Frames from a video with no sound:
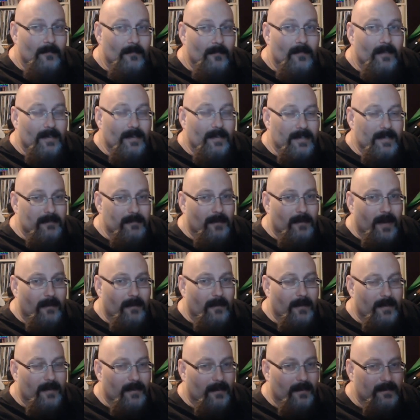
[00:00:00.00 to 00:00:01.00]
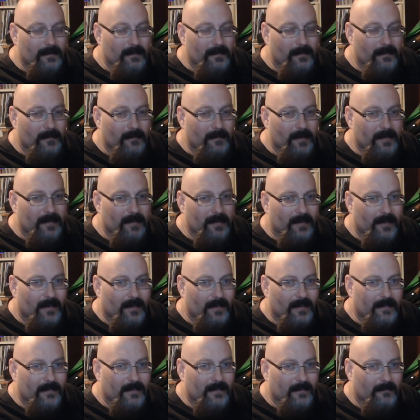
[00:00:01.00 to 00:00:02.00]
this is probably in terms of
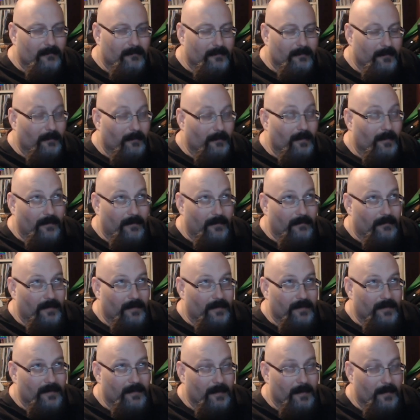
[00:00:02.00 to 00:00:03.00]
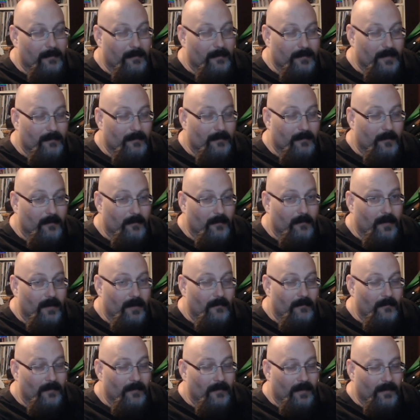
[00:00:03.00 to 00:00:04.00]
MS-DOS, or listen to me, I'm so old.
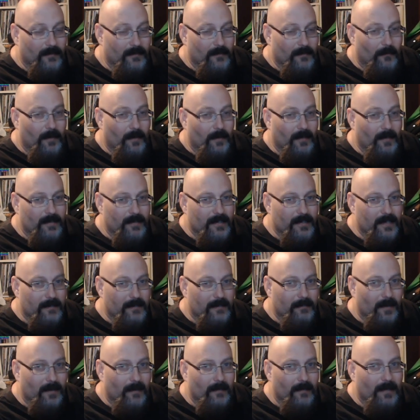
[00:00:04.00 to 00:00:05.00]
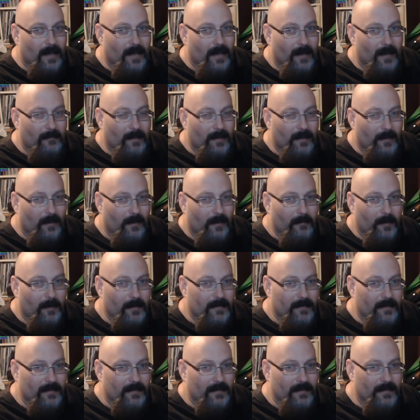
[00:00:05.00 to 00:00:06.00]
In terms of Windows, this is probably, I'm probably the only
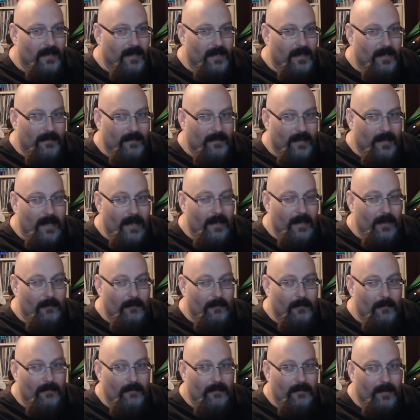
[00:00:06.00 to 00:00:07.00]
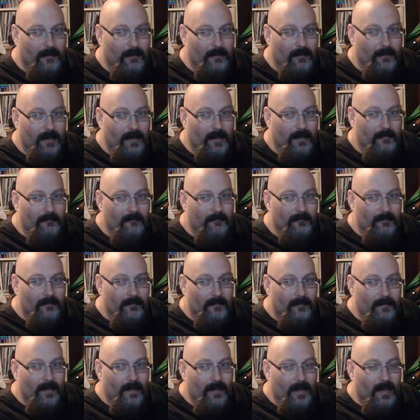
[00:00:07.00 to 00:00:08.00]
person that's done it that I know of anyway.
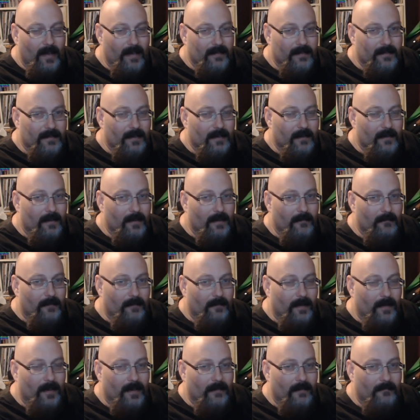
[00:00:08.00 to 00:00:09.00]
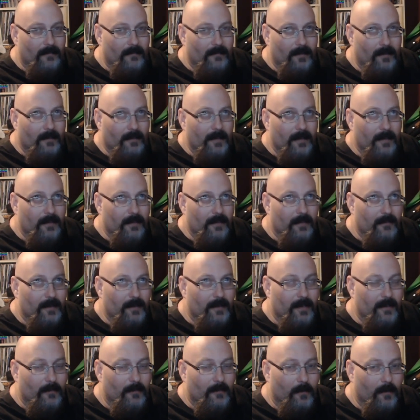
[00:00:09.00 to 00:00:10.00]
Uh, so if uh, you're into
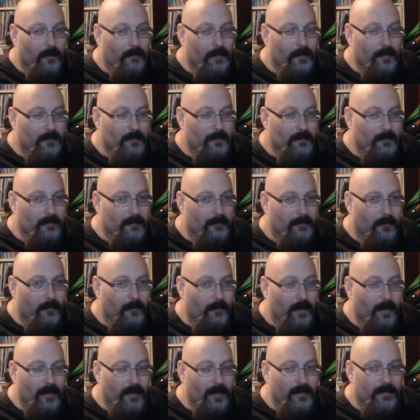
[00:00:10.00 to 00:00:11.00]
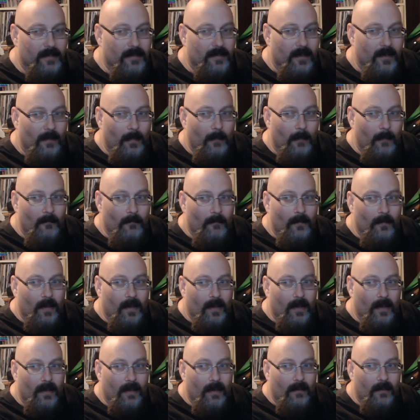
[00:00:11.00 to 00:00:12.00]
it, or if you just want some pointers,
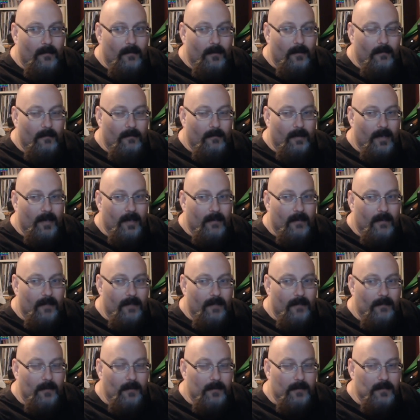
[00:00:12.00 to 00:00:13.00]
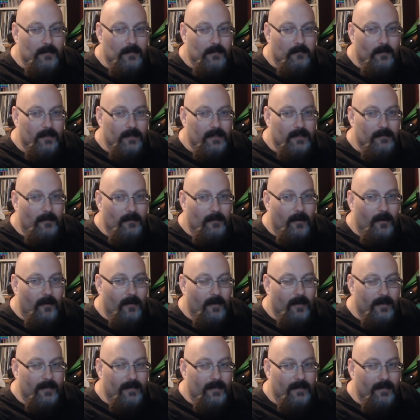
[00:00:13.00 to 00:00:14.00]
uh, or if you just want some
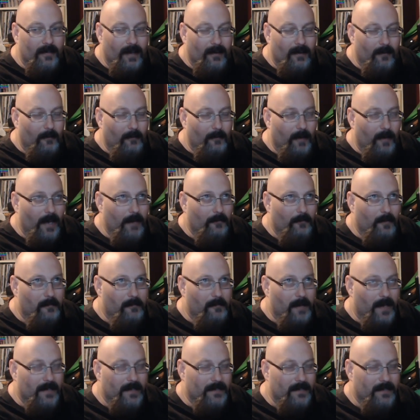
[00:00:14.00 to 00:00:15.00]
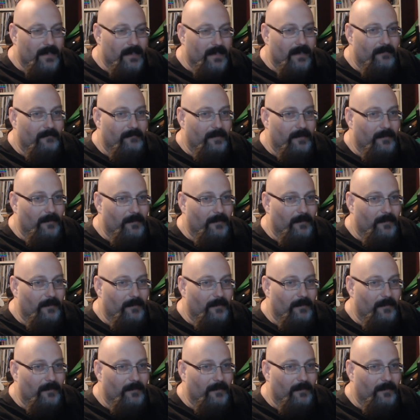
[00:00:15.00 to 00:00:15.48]
art, I don't know why you'd want my stuff, but if you